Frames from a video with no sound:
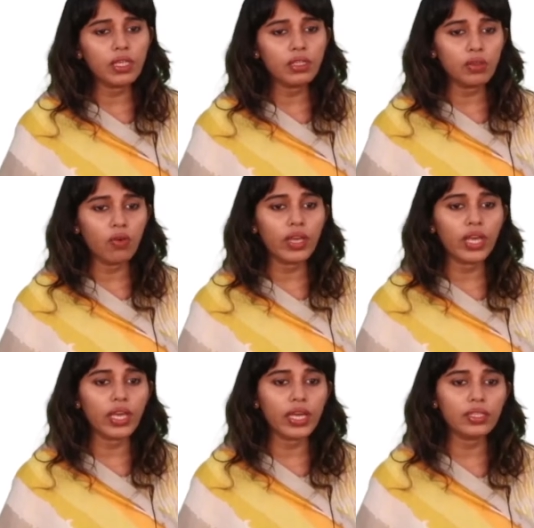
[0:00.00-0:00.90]
going
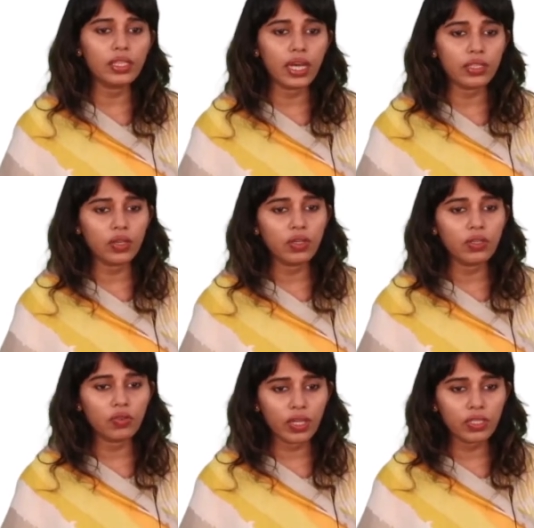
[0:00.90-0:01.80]
against the national
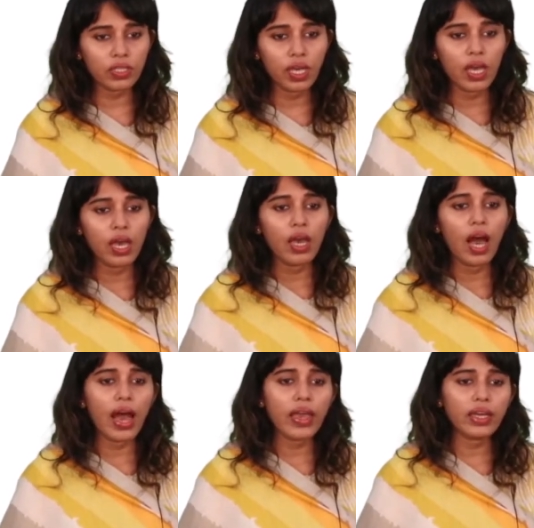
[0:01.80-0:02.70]
interest,
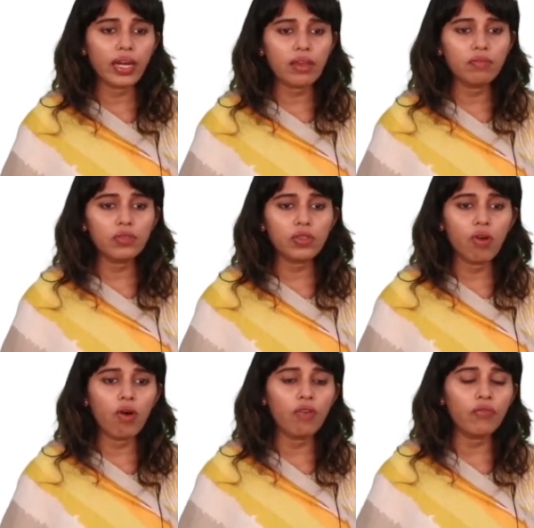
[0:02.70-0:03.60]
high crimes
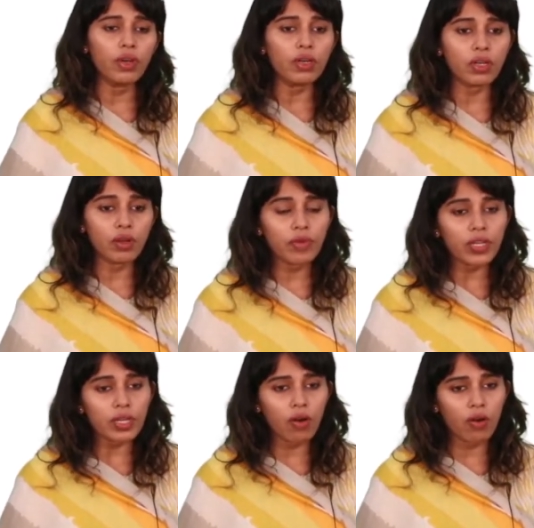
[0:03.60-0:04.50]
of a
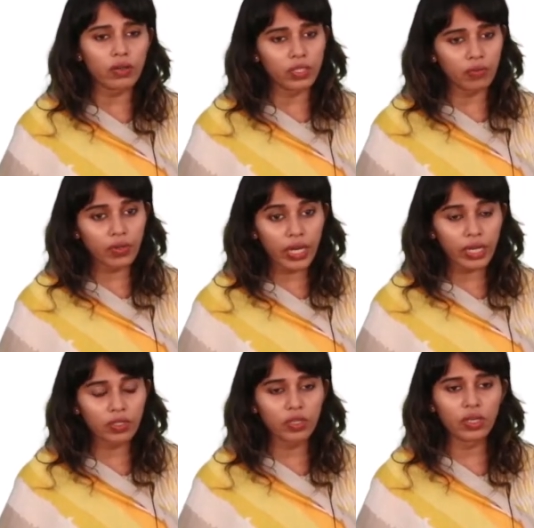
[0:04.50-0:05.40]
criminal or civil
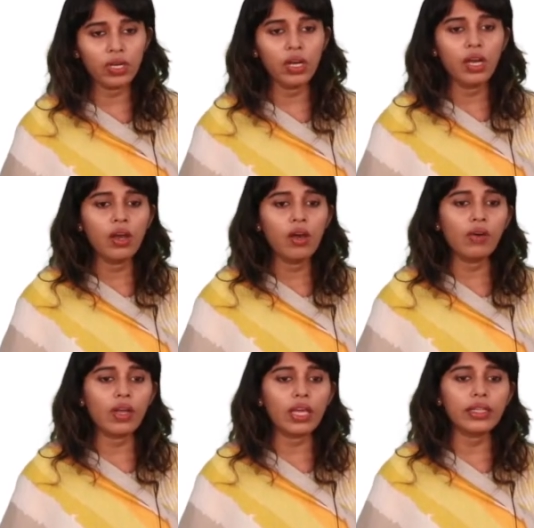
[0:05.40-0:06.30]
nature,
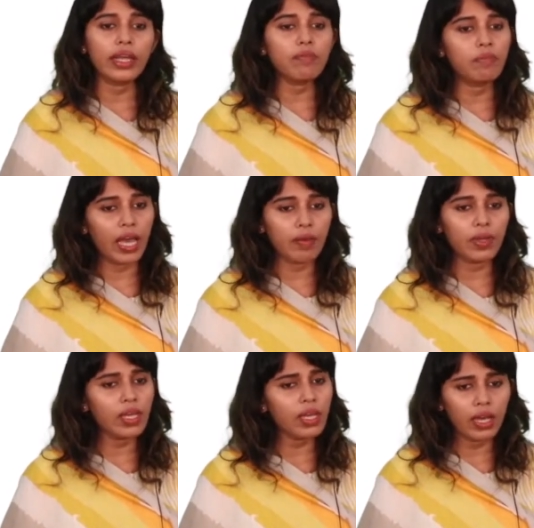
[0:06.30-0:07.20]
okay, then
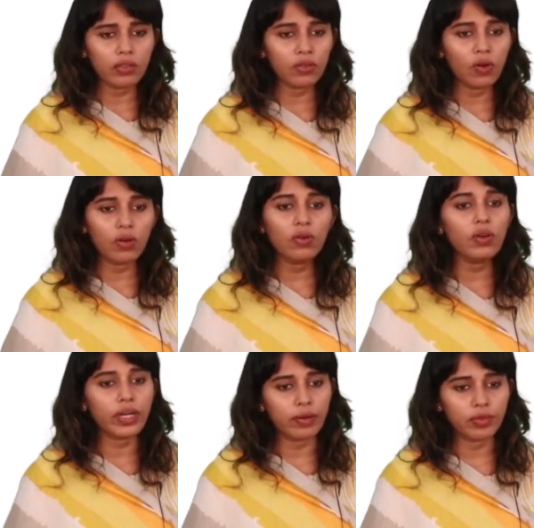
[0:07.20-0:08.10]
bribery, as you all know,
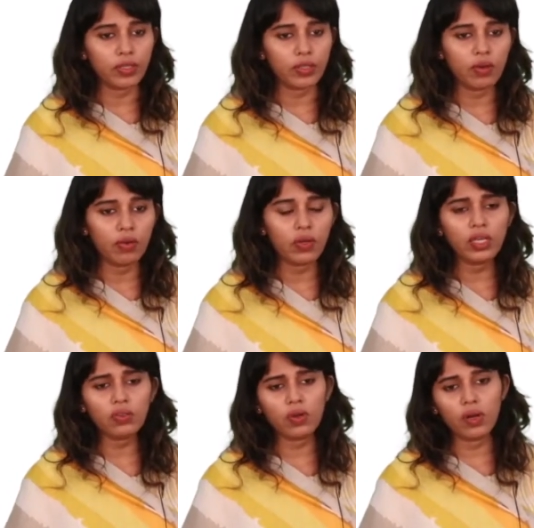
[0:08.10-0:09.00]
corruption. Okay,
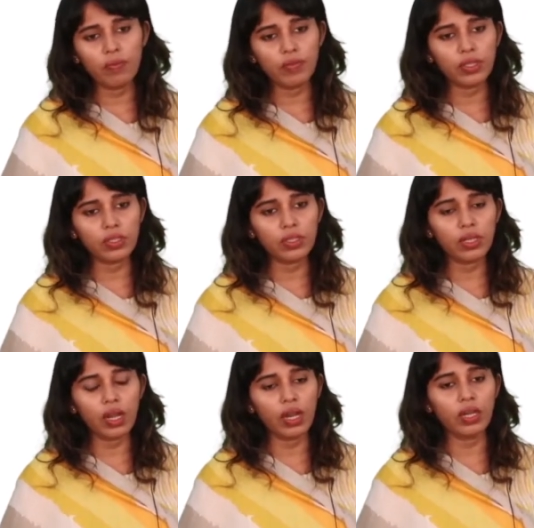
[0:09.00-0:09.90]
so a
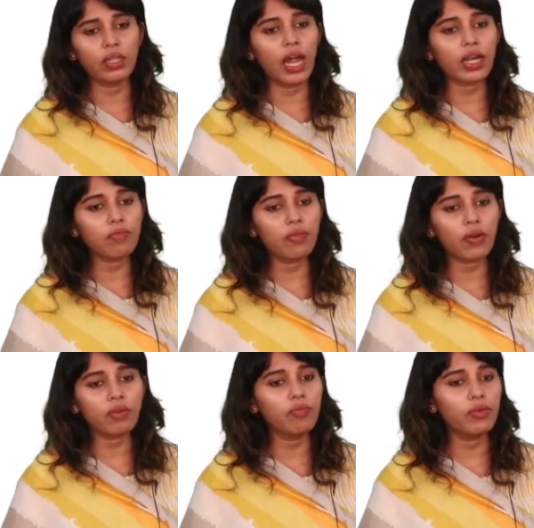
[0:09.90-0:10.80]
person in that
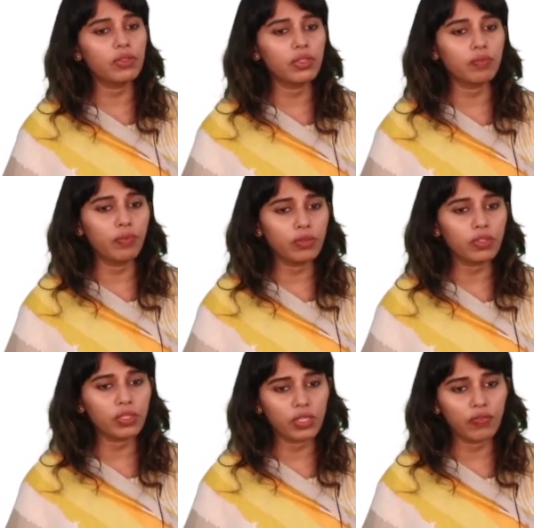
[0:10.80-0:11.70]
important post
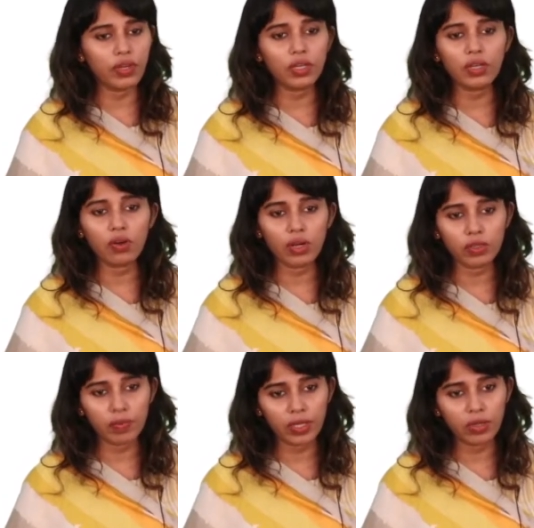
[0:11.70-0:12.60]
is definitely not
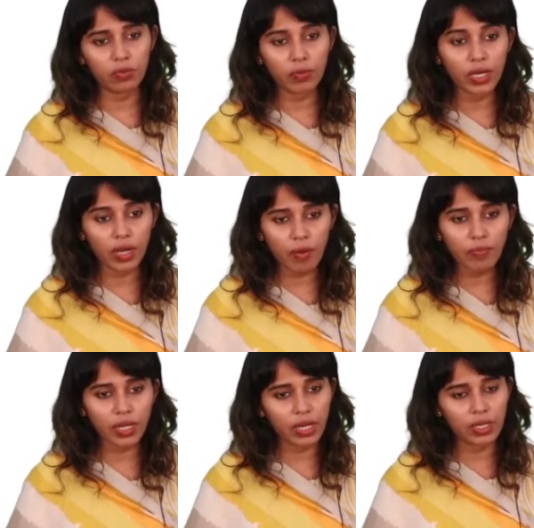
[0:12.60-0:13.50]
expected to be
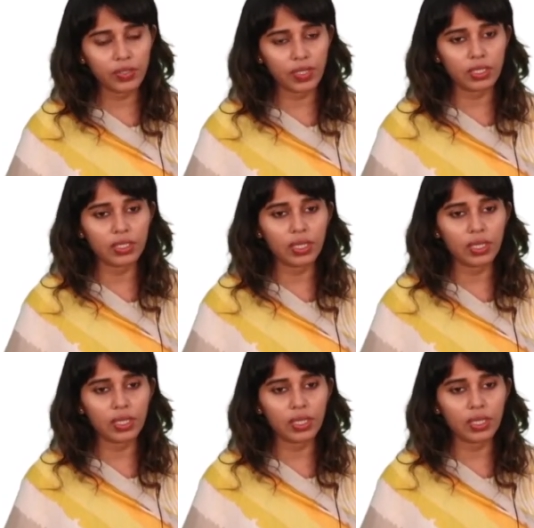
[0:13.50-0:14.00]
corrupt in any sense.